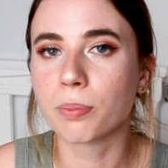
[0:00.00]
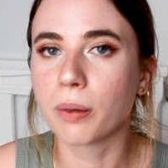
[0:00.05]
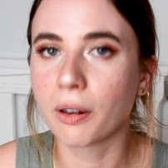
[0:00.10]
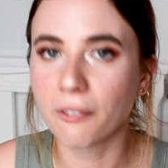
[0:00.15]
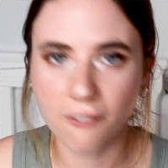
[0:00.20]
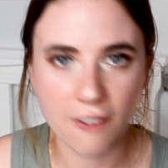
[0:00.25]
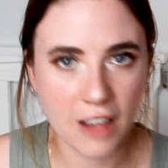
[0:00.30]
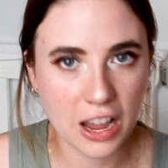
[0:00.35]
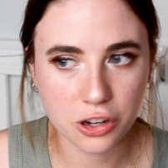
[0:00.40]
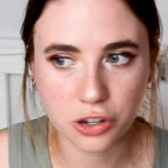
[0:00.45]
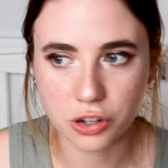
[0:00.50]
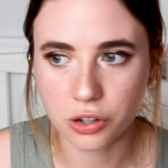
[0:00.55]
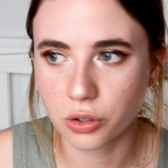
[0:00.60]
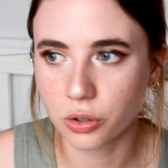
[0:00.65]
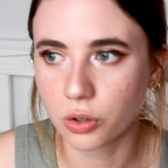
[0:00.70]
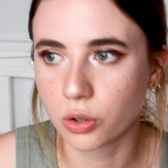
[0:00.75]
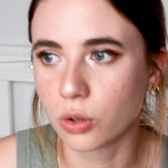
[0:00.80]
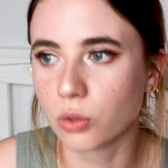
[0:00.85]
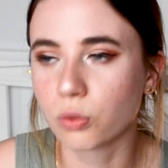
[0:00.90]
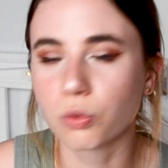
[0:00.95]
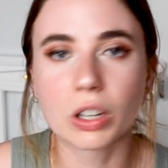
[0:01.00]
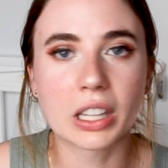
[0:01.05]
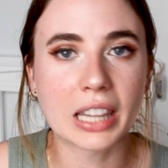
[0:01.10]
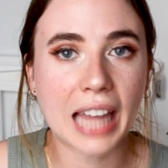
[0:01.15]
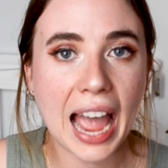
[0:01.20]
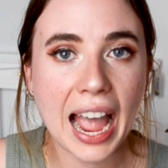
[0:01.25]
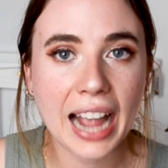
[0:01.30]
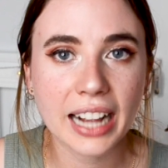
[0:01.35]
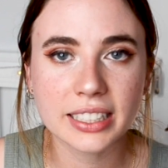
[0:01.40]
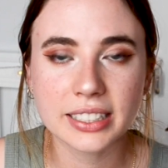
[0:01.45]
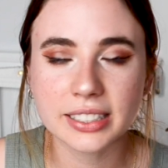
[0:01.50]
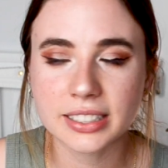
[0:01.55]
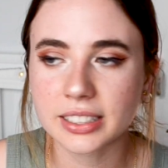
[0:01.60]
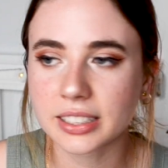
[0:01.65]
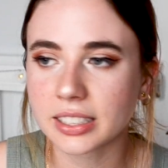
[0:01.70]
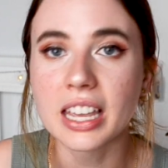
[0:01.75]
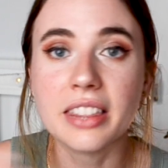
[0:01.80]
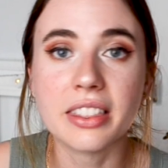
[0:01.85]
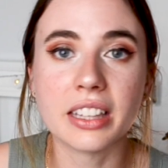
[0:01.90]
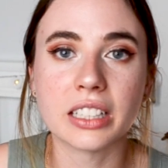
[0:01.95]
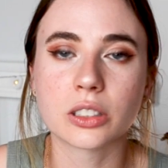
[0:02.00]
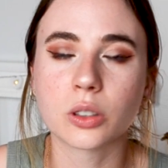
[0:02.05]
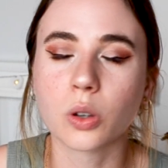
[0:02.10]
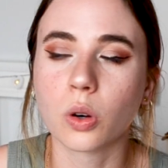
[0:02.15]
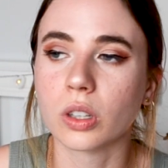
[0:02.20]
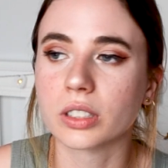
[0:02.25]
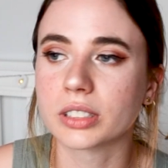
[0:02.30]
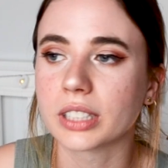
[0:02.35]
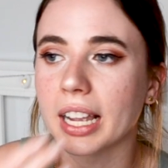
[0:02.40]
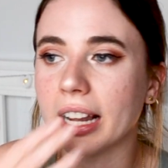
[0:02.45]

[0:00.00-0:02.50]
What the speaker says: professional, relaxed in this course,